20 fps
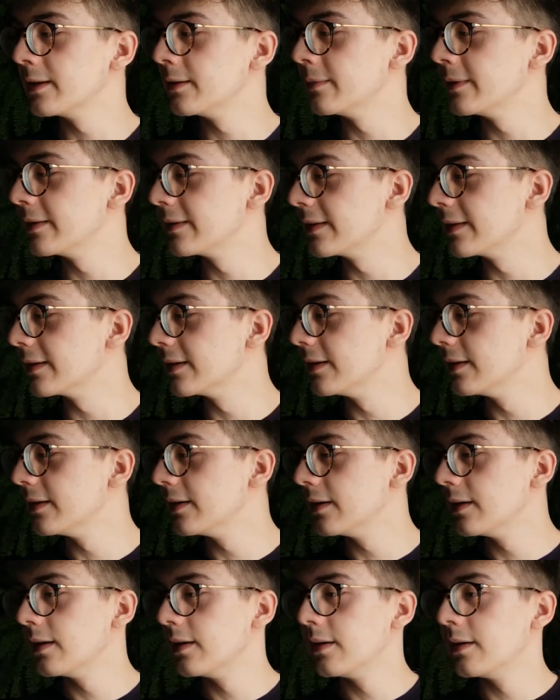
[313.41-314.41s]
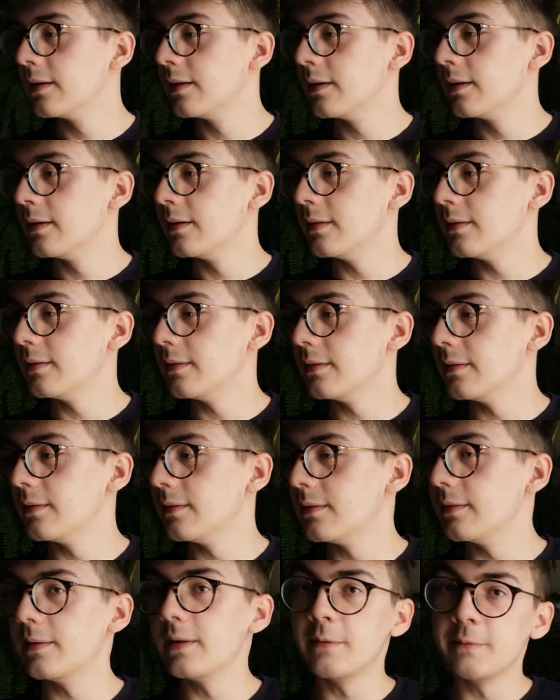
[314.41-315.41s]
amazing.
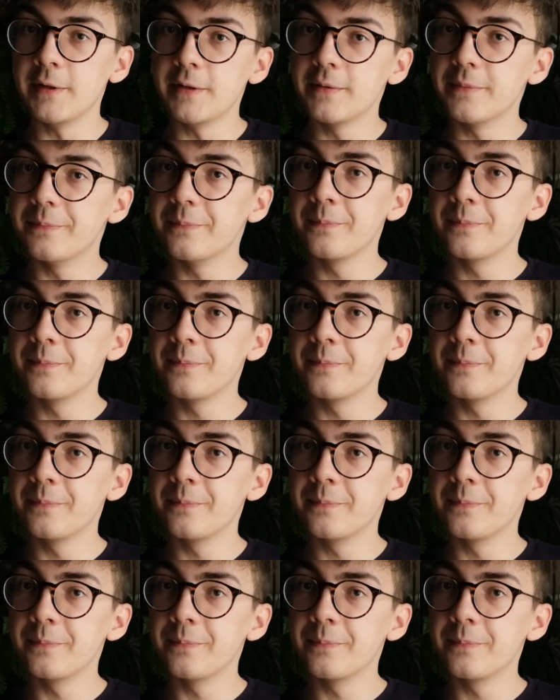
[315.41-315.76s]
Love it.